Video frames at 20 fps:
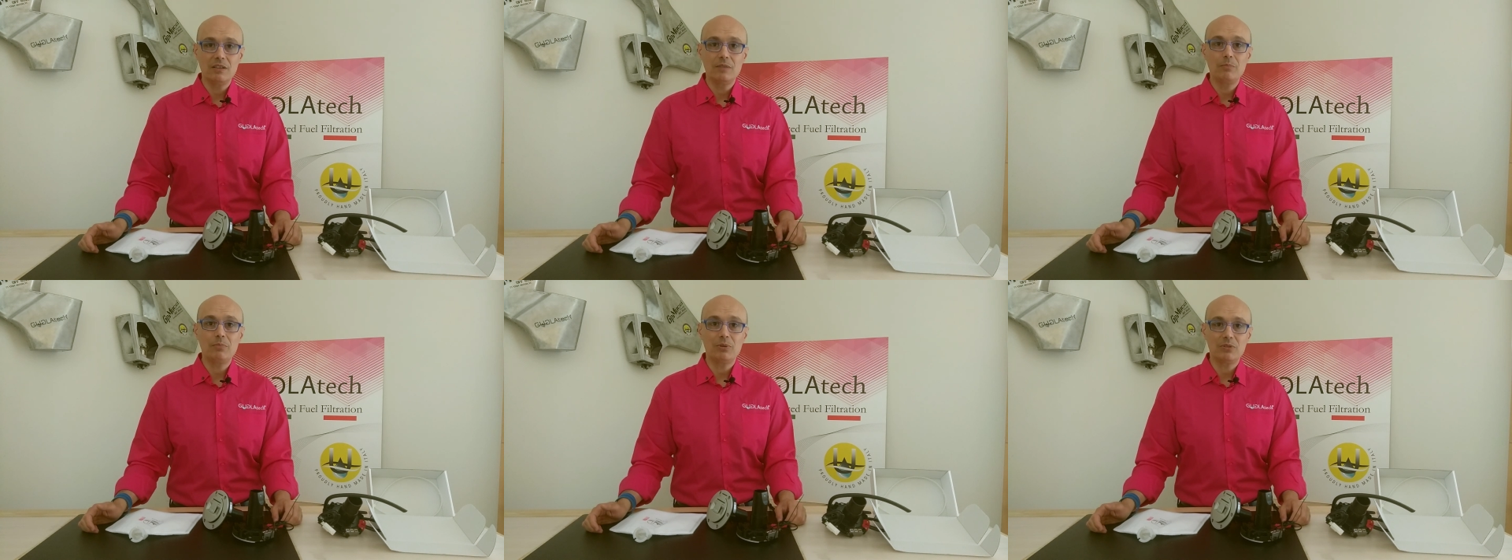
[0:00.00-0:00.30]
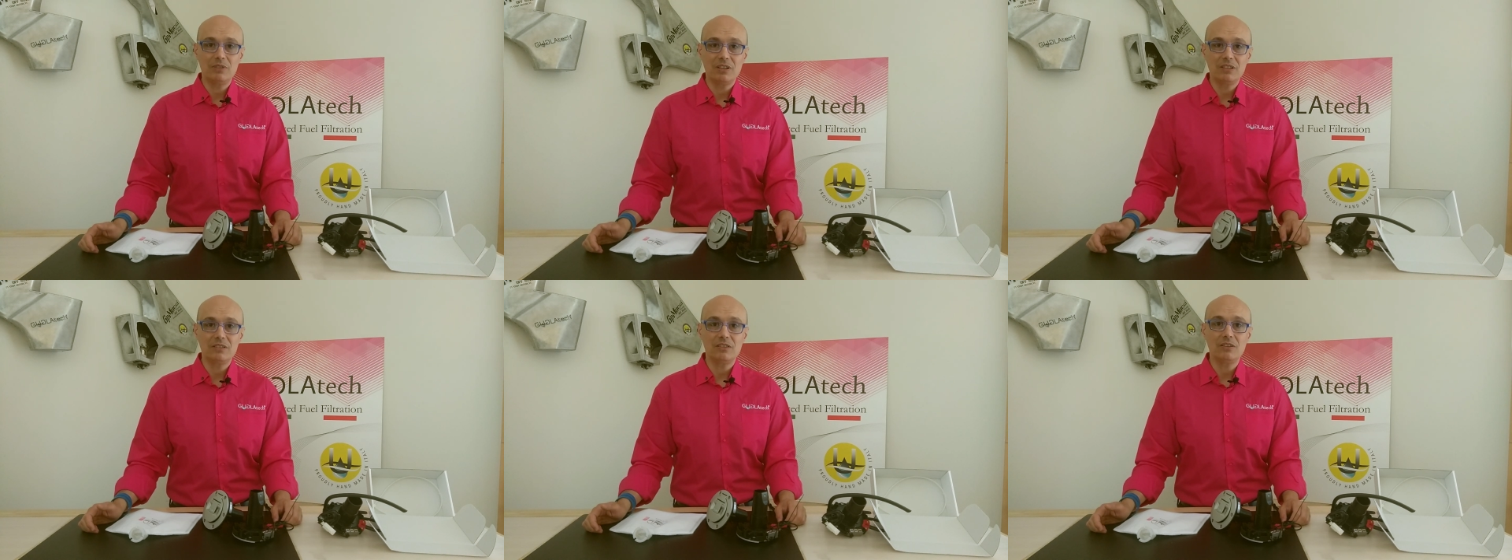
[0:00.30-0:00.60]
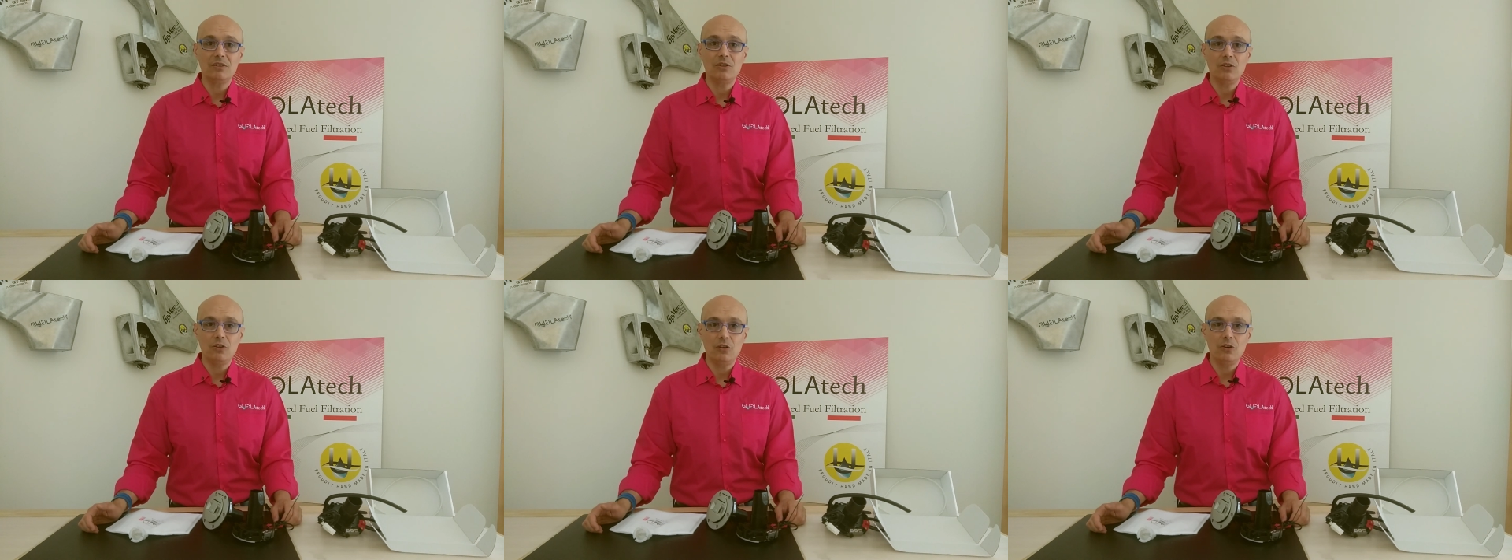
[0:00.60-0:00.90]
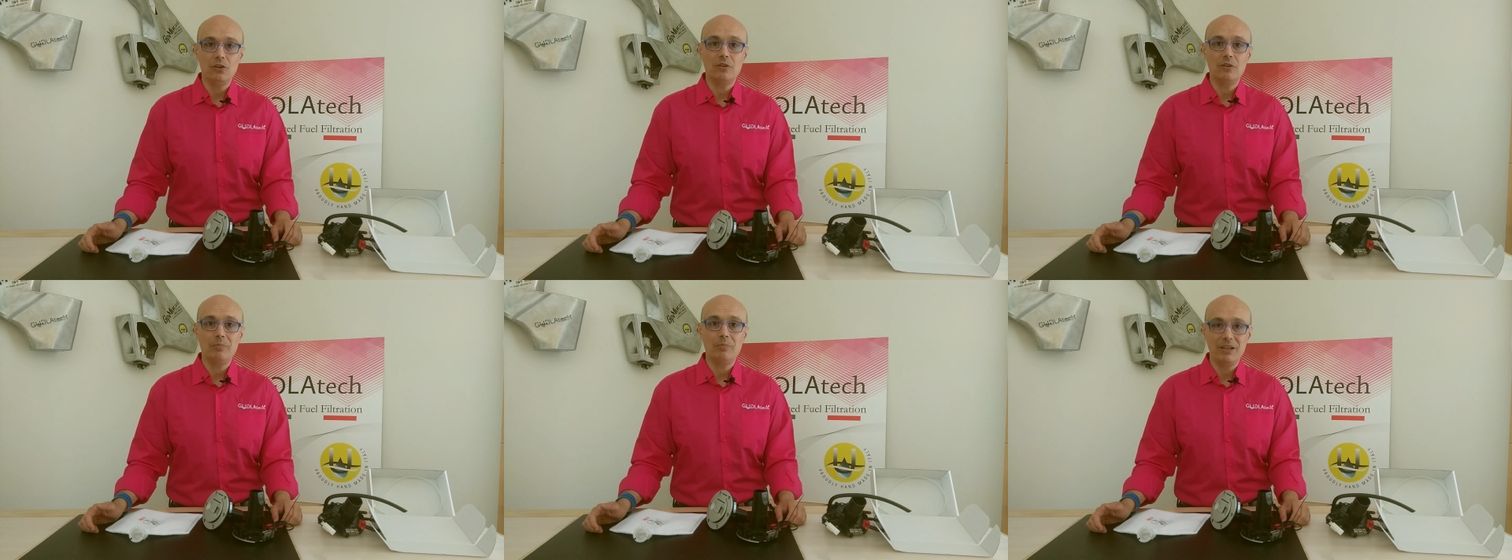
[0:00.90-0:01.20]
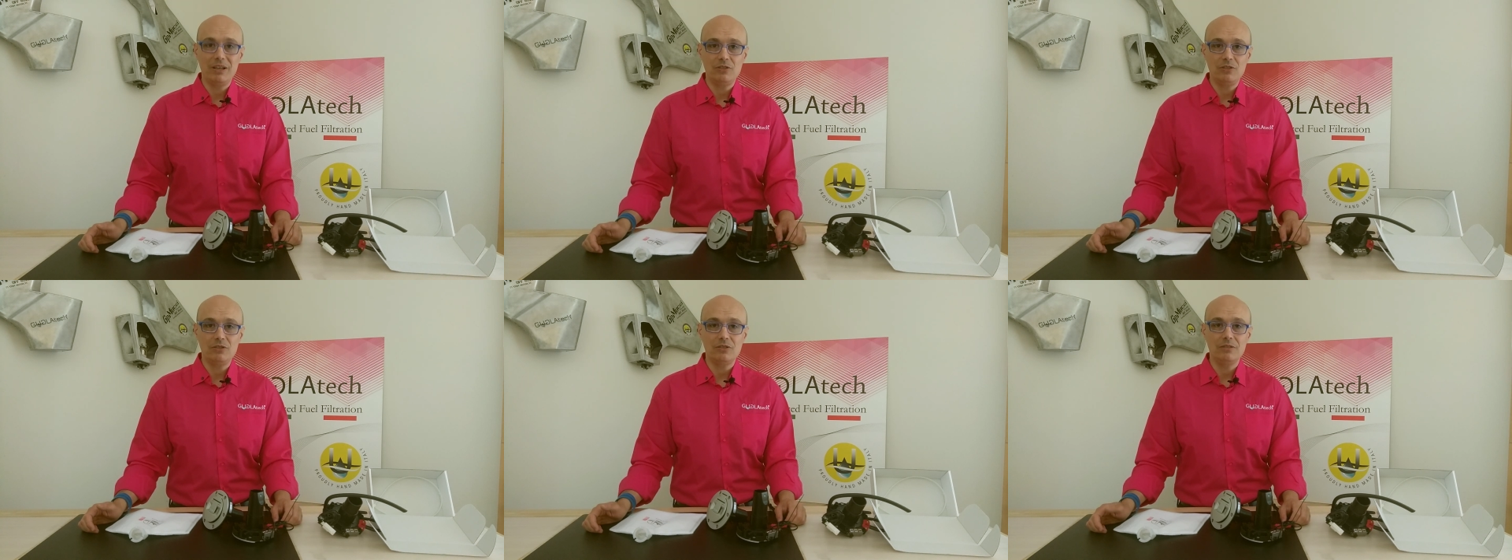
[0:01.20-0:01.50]
protecting your
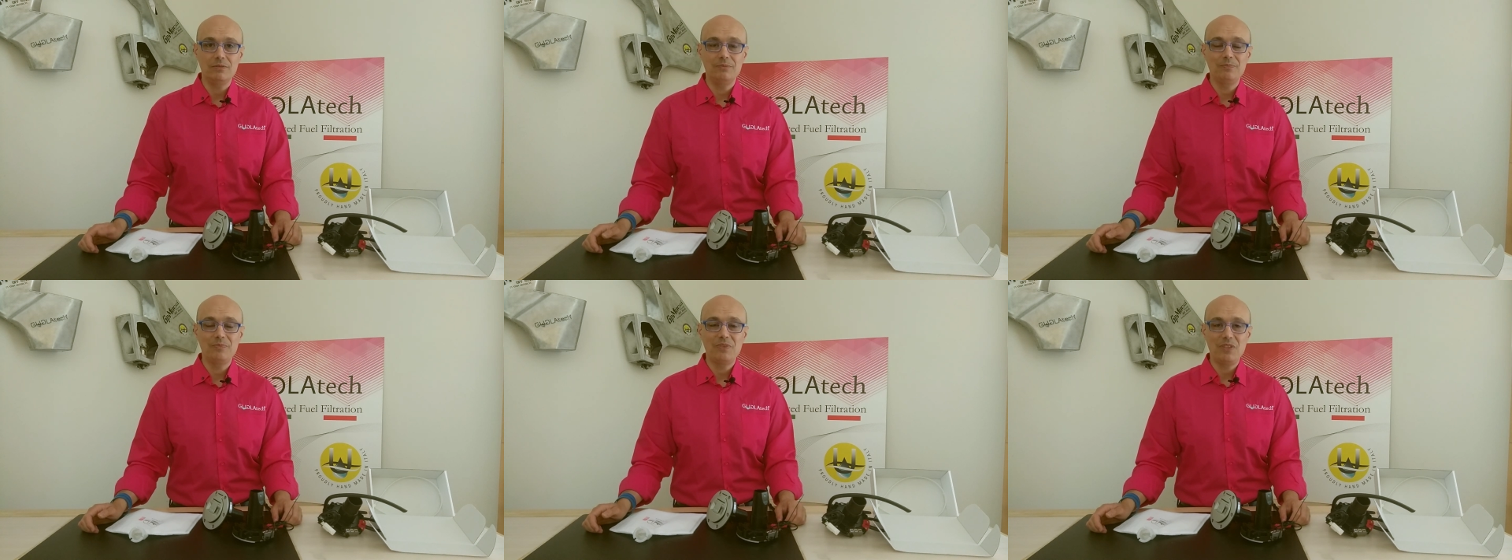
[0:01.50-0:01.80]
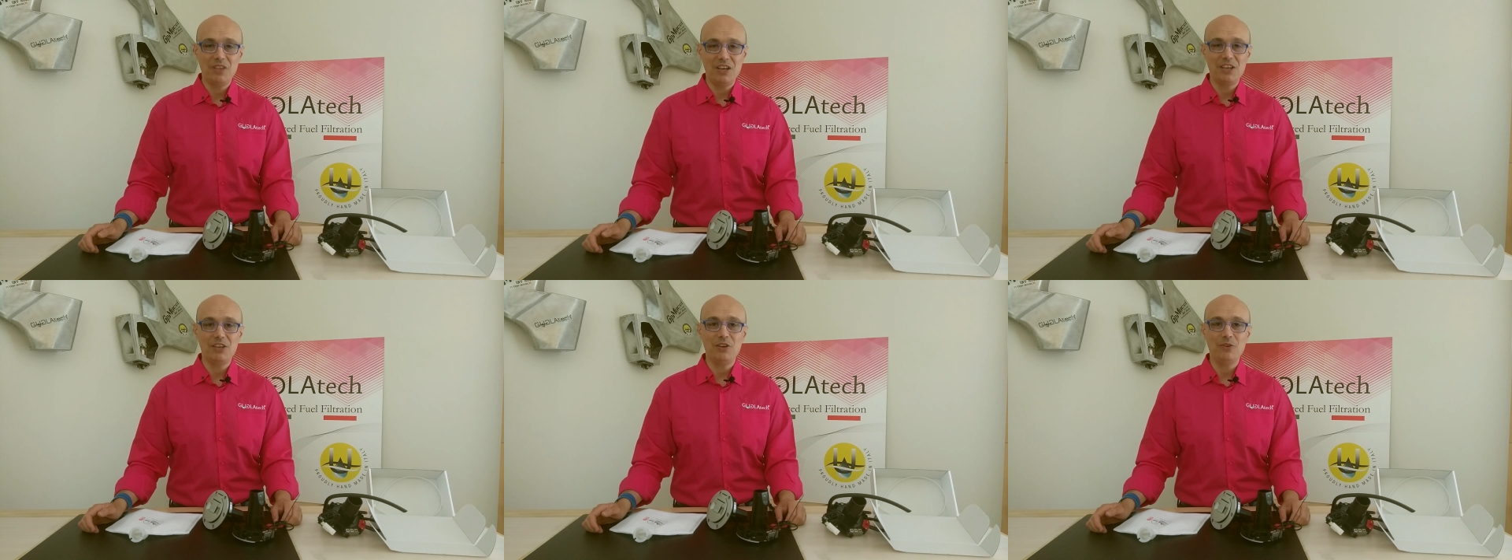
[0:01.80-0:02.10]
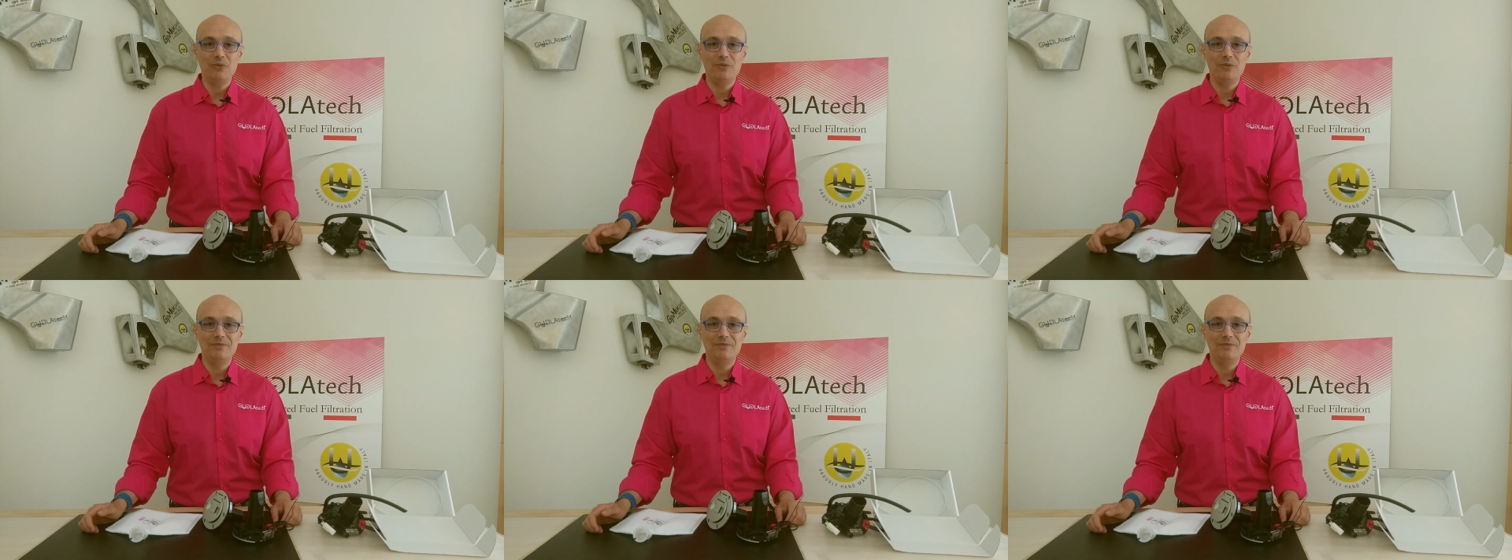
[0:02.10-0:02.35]
passion. Thank you.